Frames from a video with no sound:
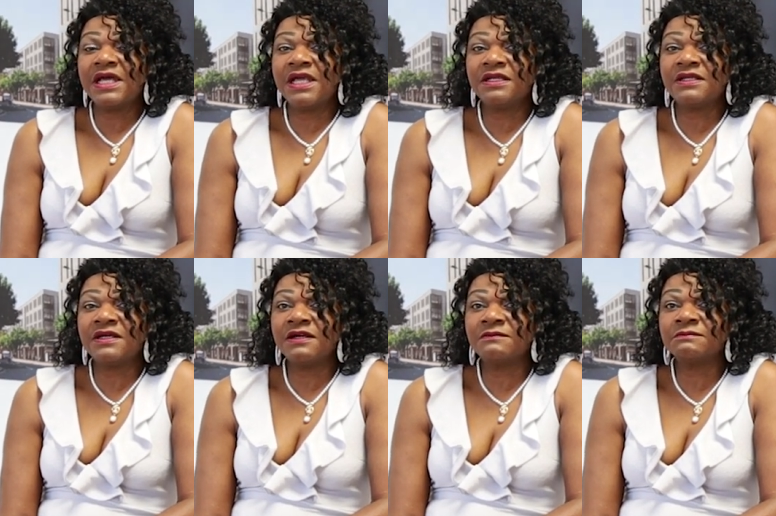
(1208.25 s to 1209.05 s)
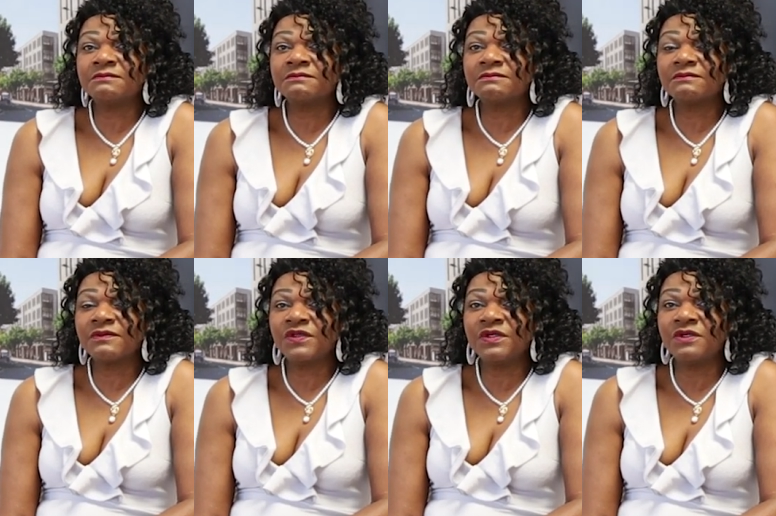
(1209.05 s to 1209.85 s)
And,
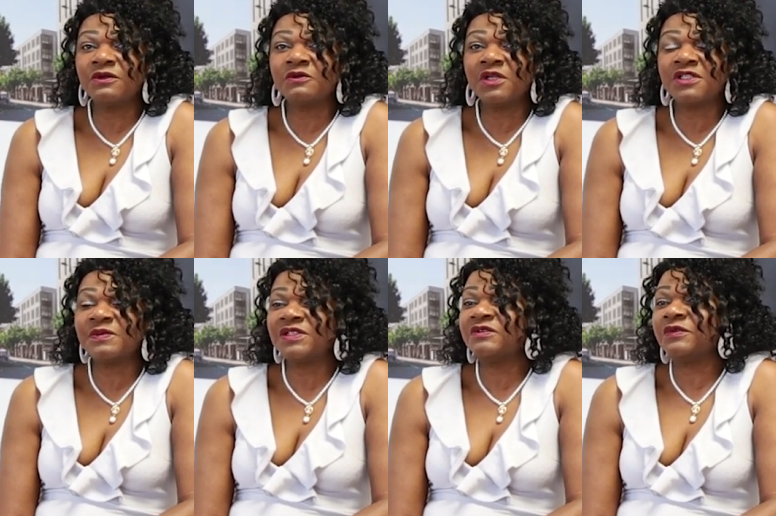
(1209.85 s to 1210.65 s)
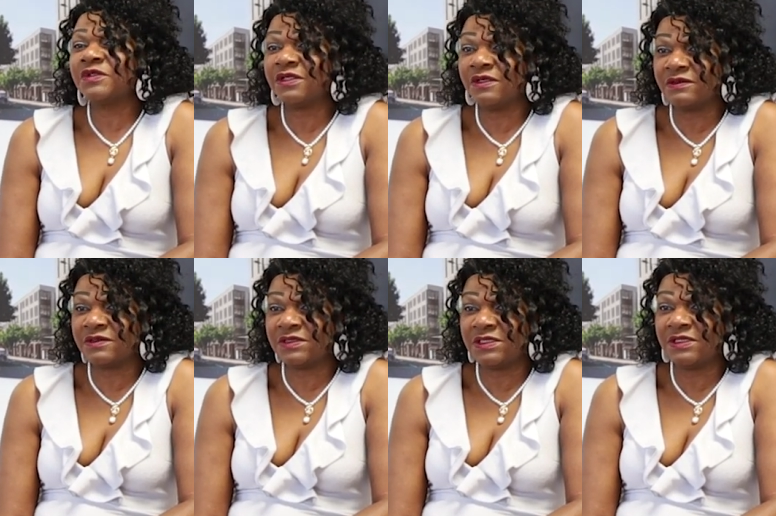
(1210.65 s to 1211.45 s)
you know, especially for the
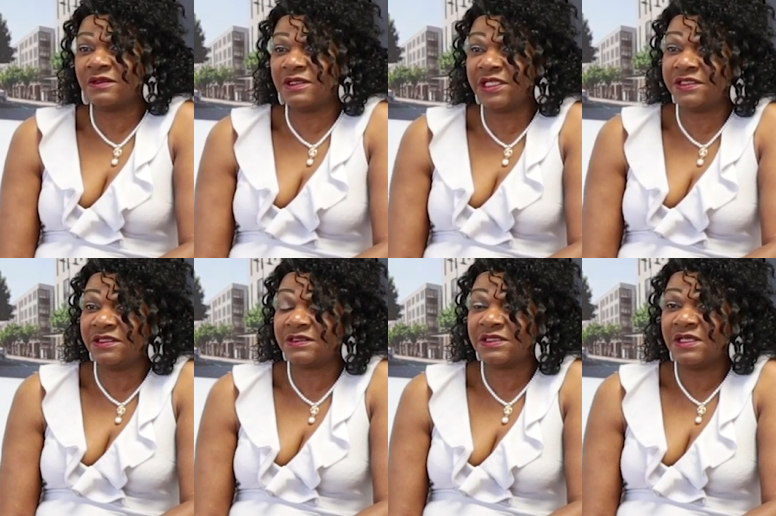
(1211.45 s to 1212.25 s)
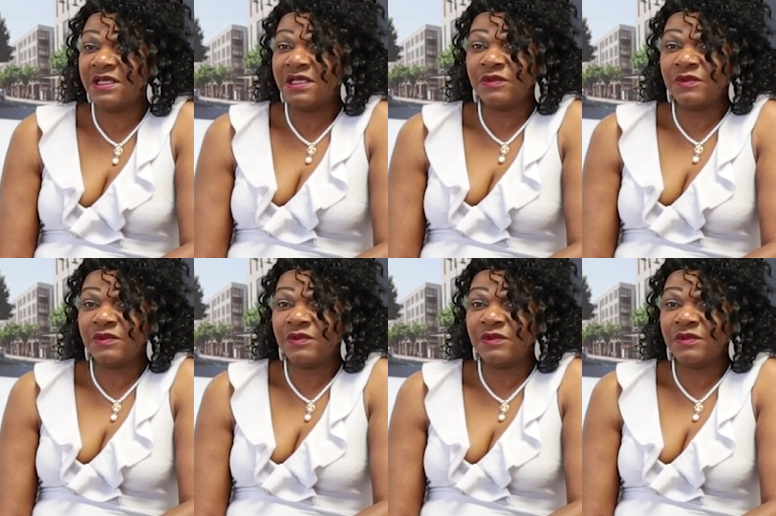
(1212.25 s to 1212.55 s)
girls, the young ladies,